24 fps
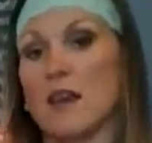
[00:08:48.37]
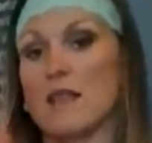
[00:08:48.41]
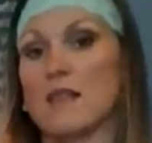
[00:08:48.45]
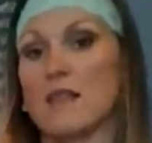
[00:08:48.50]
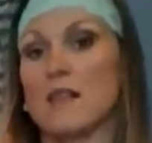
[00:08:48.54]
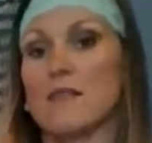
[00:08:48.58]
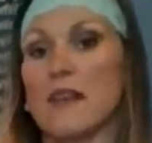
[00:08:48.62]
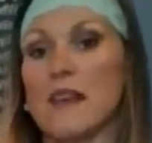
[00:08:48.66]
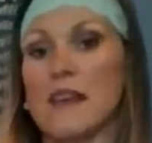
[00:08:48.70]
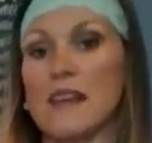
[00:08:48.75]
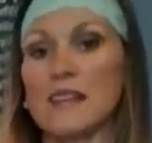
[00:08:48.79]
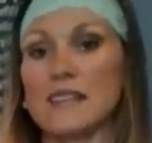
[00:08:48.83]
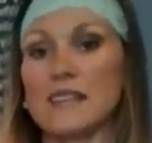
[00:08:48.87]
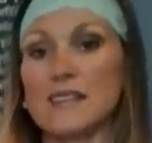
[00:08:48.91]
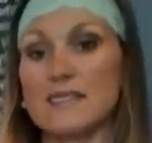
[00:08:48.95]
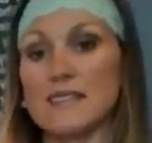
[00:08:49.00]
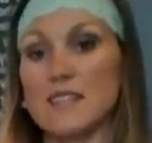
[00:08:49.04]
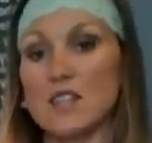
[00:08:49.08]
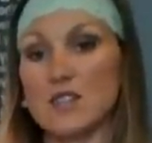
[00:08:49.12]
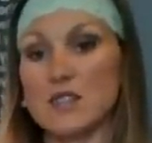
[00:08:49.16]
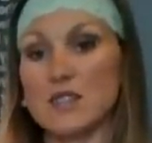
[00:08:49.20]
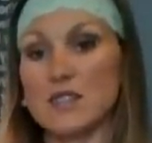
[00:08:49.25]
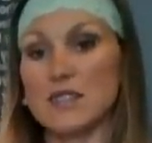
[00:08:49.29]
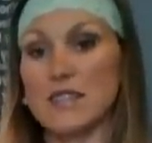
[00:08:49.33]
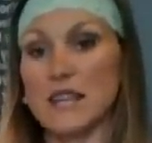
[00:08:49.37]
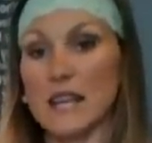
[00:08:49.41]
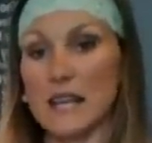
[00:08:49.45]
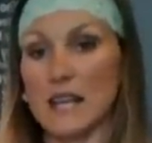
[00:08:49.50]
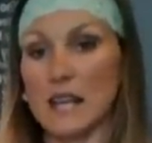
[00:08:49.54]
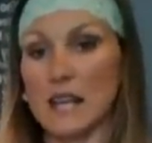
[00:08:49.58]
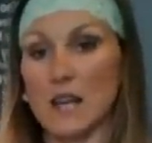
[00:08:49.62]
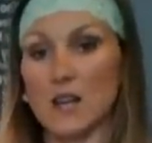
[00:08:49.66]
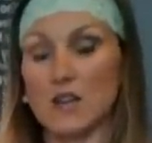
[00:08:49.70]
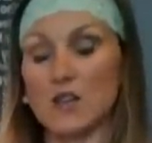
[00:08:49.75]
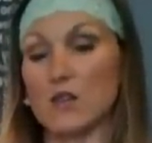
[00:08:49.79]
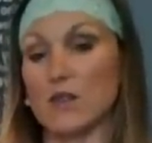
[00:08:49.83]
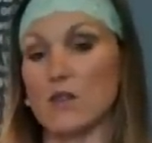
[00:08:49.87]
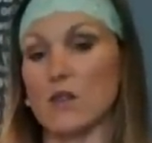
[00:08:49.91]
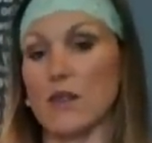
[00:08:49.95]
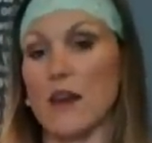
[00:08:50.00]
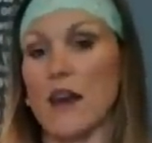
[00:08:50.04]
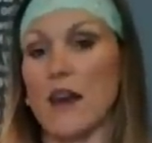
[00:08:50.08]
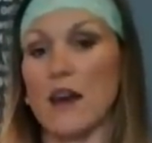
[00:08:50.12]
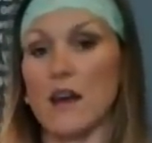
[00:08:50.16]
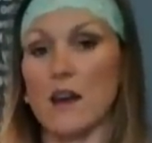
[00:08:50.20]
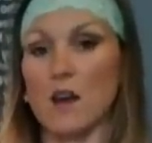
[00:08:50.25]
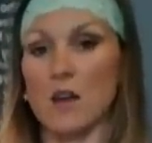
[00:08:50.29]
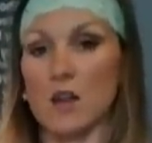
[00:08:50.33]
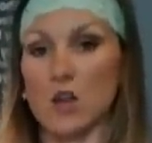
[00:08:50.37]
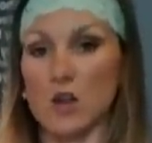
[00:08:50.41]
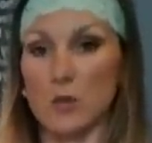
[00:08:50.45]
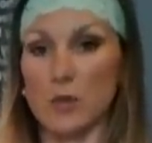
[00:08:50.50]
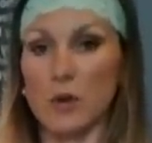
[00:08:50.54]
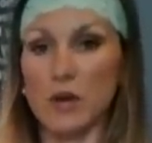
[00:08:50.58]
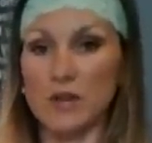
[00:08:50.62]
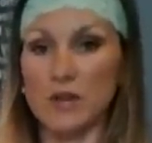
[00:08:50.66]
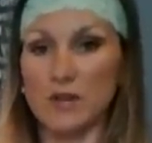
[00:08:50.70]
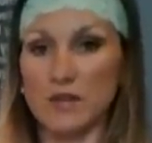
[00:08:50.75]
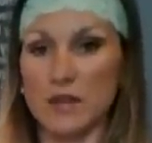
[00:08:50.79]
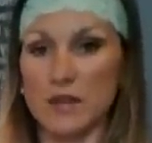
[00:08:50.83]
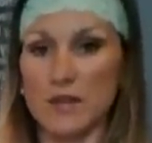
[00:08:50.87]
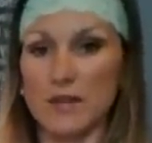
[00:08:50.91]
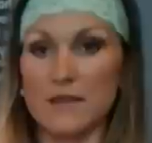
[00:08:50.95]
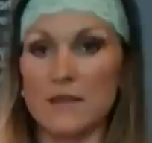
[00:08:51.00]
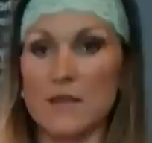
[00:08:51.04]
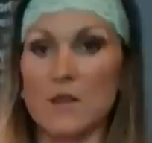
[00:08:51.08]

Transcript: then they can still stick it under that other person.